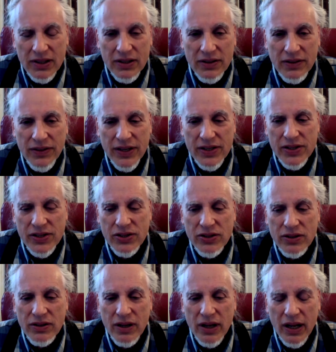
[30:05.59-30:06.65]

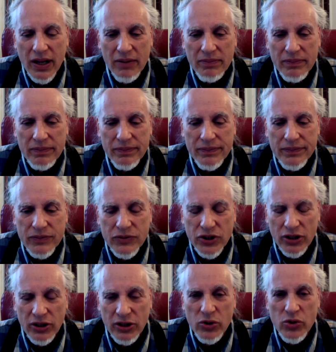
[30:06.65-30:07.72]
this
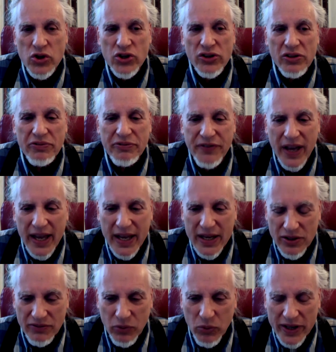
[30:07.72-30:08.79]
delusional
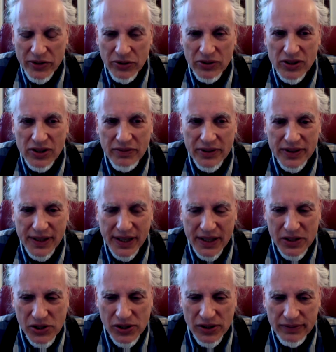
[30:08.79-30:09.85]
phase of Western
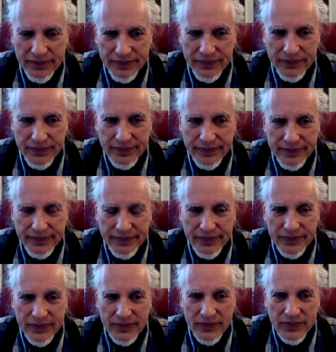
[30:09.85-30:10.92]
civilization.
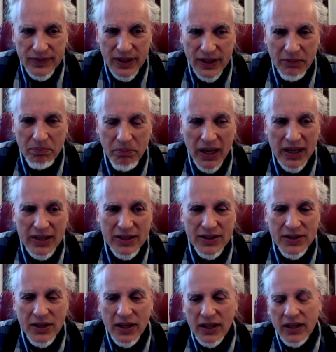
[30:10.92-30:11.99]
It
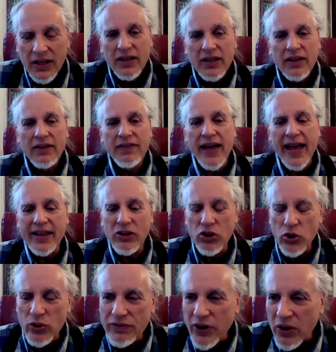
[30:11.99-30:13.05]
means that
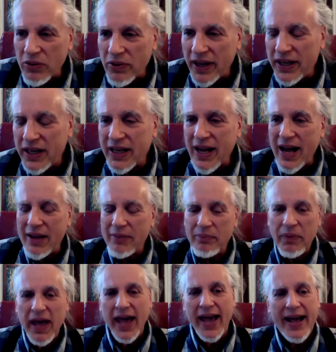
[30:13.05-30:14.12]
you've already gotten
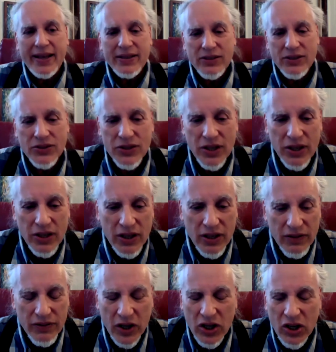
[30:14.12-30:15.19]
past
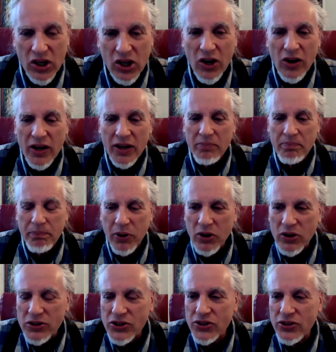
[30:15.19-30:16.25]
the current
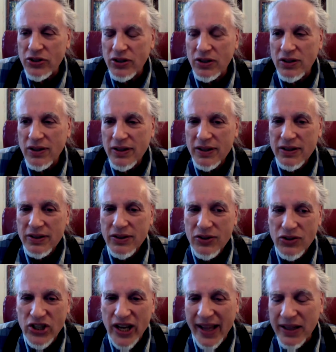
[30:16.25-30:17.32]
personal
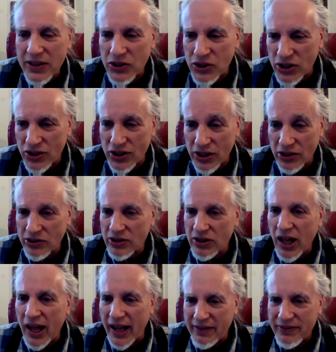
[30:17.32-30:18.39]
challenges in your
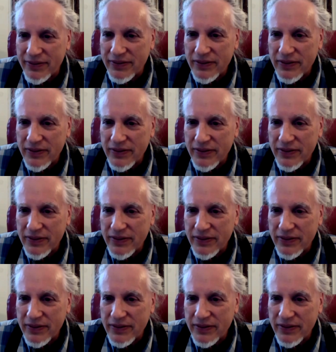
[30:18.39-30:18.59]
life.